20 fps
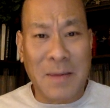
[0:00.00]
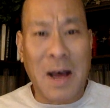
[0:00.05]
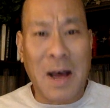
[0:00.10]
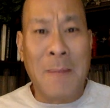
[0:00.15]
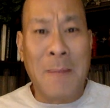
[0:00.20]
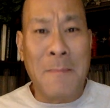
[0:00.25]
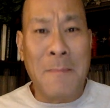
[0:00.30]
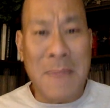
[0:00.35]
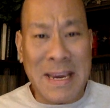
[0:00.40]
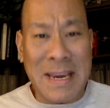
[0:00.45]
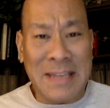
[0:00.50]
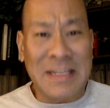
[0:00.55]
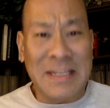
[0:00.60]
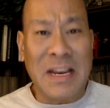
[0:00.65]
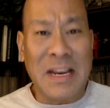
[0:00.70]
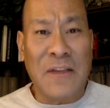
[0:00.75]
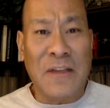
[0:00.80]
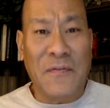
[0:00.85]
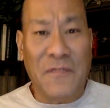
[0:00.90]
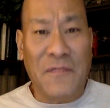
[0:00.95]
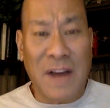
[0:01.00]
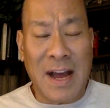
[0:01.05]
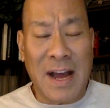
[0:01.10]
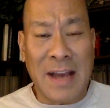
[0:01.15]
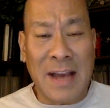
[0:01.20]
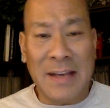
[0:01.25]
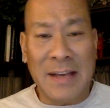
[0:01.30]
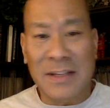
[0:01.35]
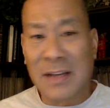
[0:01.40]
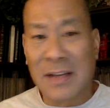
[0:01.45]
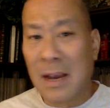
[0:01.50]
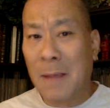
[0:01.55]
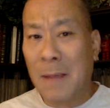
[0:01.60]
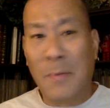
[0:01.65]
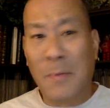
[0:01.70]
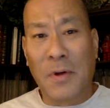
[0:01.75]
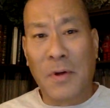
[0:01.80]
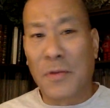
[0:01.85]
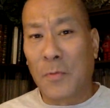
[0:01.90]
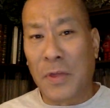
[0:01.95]
amazing finds,
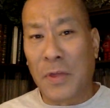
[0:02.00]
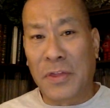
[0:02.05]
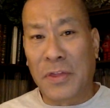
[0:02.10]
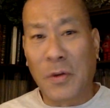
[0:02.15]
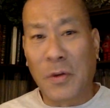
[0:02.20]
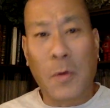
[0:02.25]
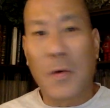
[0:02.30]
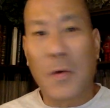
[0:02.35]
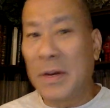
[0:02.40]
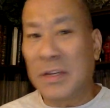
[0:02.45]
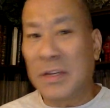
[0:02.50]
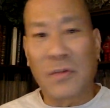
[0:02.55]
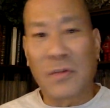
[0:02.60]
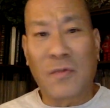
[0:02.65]
both with toys,